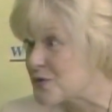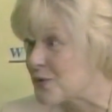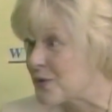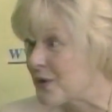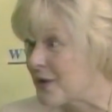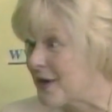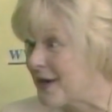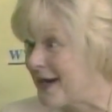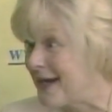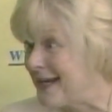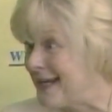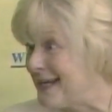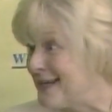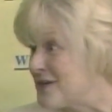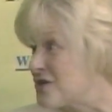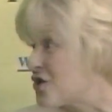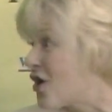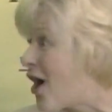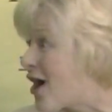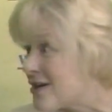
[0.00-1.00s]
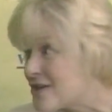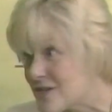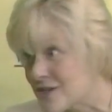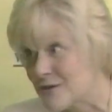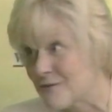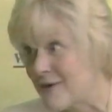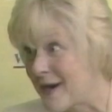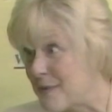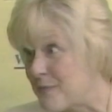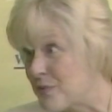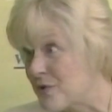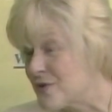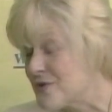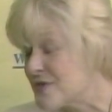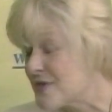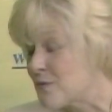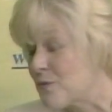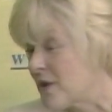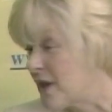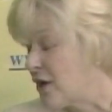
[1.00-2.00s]
or I need to talk to the right
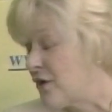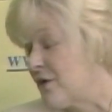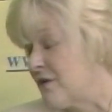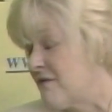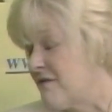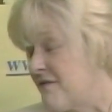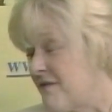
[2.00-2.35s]
person. Well, they couldn't